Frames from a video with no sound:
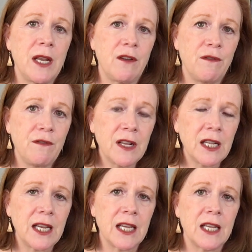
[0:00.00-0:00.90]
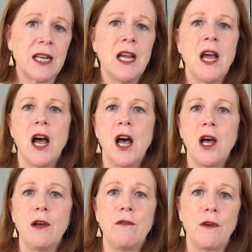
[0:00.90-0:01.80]
an affiliate
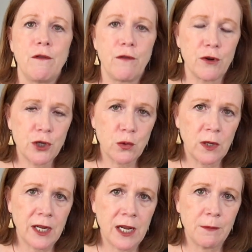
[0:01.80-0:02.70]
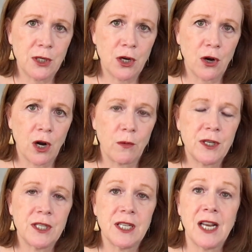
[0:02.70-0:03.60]
of virtual EMDR,
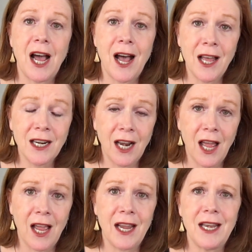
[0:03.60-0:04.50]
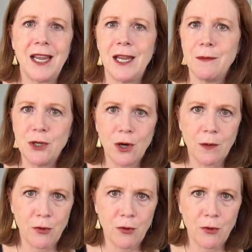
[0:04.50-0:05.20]
which is an online EMDR